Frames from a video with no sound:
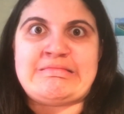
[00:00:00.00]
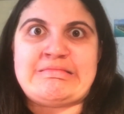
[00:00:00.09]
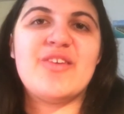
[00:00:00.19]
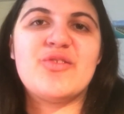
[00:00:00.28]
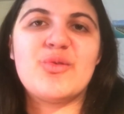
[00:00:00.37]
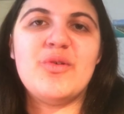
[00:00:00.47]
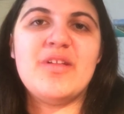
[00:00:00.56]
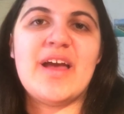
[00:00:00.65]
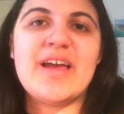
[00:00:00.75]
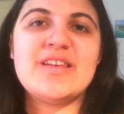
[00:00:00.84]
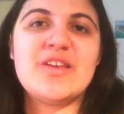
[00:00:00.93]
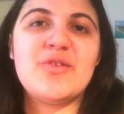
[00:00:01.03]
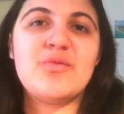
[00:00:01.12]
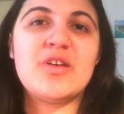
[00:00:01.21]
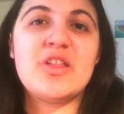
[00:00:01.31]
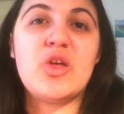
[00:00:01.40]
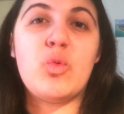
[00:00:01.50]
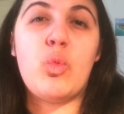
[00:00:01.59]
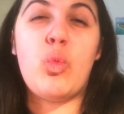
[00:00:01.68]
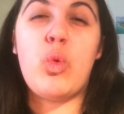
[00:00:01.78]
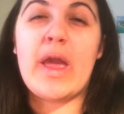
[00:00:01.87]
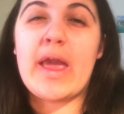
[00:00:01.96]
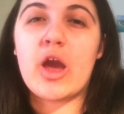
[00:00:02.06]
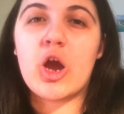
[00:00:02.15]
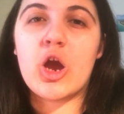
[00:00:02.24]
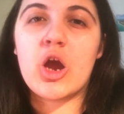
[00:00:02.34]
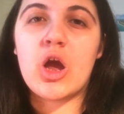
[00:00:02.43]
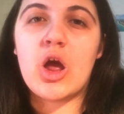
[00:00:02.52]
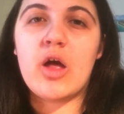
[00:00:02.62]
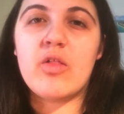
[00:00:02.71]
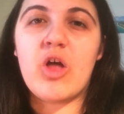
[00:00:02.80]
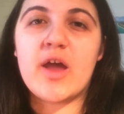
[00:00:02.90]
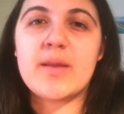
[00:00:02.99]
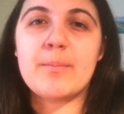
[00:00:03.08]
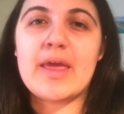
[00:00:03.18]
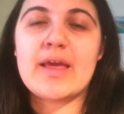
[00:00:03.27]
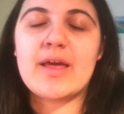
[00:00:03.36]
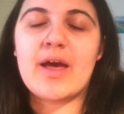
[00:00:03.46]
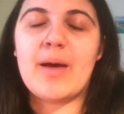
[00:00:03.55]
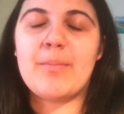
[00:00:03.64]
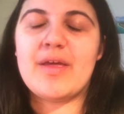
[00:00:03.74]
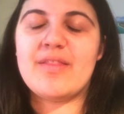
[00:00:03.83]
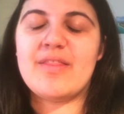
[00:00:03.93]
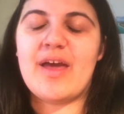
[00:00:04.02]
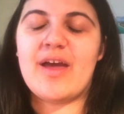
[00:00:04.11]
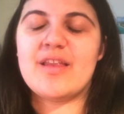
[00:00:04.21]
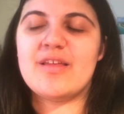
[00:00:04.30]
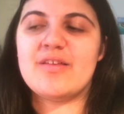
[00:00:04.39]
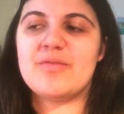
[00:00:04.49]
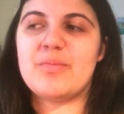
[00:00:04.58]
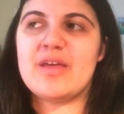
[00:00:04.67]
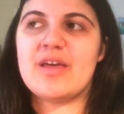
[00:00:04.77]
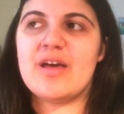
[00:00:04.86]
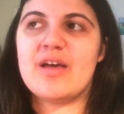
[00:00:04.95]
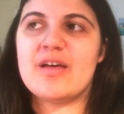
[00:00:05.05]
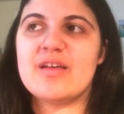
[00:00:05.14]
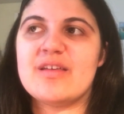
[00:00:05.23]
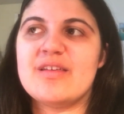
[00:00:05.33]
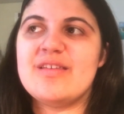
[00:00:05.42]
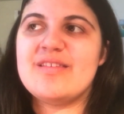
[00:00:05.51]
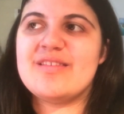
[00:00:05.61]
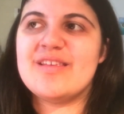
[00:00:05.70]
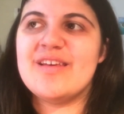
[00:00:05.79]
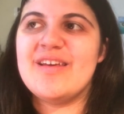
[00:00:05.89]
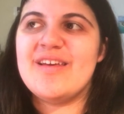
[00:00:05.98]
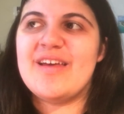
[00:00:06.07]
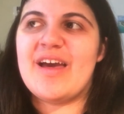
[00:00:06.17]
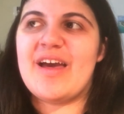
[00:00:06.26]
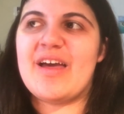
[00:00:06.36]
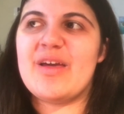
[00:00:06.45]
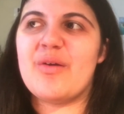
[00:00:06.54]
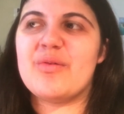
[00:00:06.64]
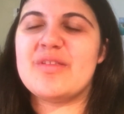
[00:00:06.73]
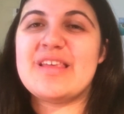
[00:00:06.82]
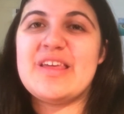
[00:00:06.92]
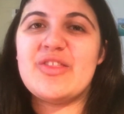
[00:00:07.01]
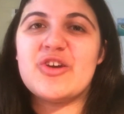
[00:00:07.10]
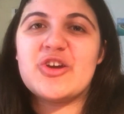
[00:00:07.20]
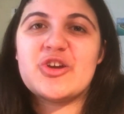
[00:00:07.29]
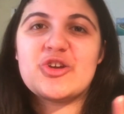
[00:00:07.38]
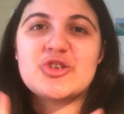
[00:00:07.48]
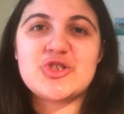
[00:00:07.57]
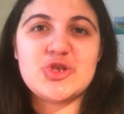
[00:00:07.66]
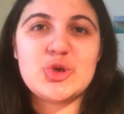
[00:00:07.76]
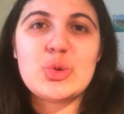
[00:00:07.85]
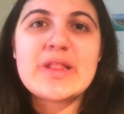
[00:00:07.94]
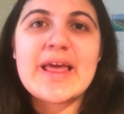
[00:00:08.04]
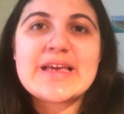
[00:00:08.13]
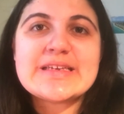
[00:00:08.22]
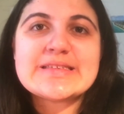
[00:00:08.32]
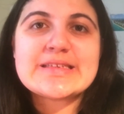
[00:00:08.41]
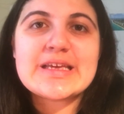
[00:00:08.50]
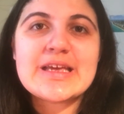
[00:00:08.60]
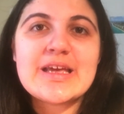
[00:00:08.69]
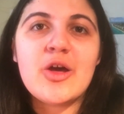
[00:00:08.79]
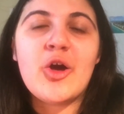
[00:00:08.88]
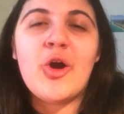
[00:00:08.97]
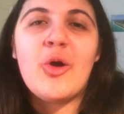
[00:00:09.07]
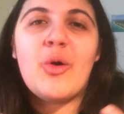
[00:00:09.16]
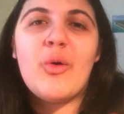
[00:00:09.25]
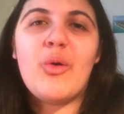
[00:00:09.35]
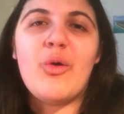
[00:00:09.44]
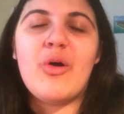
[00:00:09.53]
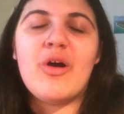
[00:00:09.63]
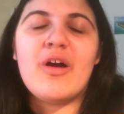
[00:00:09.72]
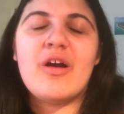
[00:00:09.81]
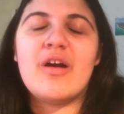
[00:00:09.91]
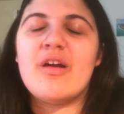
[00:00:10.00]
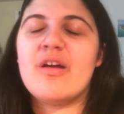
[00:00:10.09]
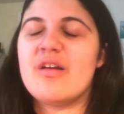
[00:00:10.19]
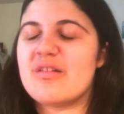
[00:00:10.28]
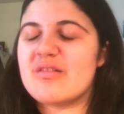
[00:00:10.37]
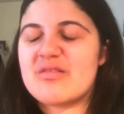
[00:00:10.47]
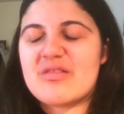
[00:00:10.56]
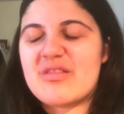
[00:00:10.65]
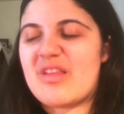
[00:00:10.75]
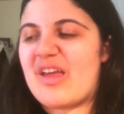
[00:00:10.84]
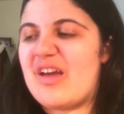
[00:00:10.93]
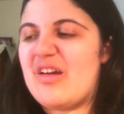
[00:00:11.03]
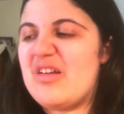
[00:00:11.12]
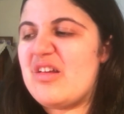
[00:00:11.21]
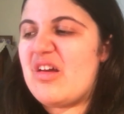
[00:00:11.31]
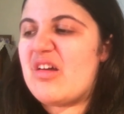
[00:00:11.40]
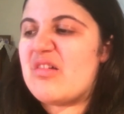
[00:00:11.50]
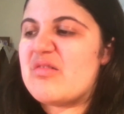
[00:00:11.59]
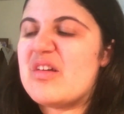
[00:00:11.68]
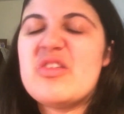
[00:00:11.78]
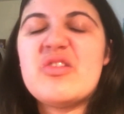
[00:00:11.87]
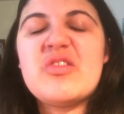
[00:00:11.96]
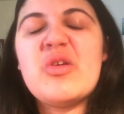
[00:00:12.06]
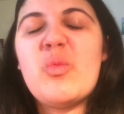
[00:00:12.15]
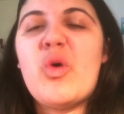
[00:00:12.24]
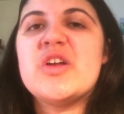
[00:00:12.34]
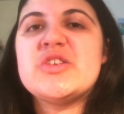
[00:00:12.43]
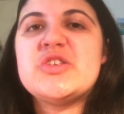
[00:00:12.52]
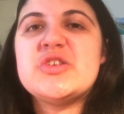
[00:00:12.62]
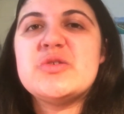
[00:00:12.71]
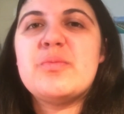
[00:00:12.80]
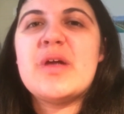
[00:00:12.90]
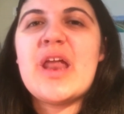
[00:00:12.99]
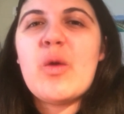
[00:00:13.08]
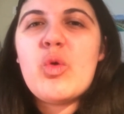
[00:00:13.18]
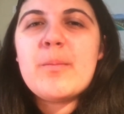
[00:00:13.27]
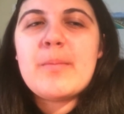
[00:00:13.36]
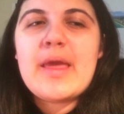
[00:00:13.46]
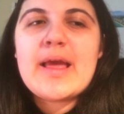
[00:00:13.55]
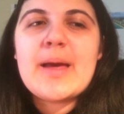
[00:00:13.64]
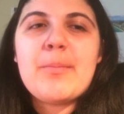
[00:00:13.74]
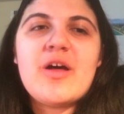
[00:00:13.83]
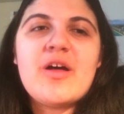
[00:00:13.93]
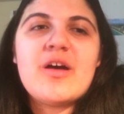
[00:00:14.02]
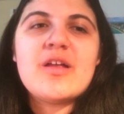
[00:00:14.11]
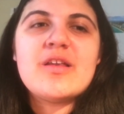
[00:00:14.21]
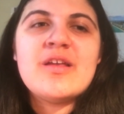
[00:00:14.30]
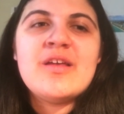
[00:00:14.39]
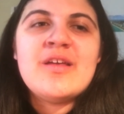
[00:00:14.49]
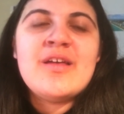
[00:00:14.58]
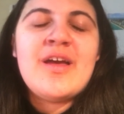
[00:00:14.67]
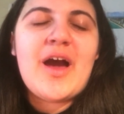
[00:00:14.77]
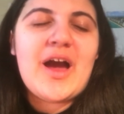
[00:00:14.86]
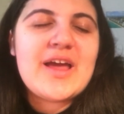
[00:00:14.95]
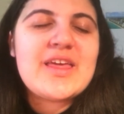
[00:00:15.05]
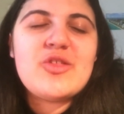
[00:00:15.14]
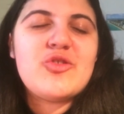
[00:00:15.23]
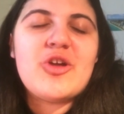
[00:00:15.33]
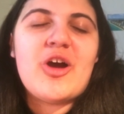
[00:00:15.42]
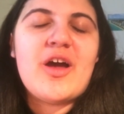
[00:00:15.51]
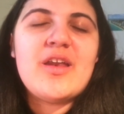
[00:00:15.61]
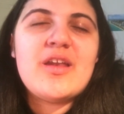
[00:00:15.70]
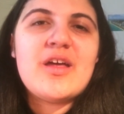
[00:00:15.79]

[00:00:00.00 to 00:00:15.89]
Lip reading: High school, I didn't really wear a lot of makeup, and that is because I was either too lazy or, I don't know, I just didn't want to. But I wore makeup on, I kid you not,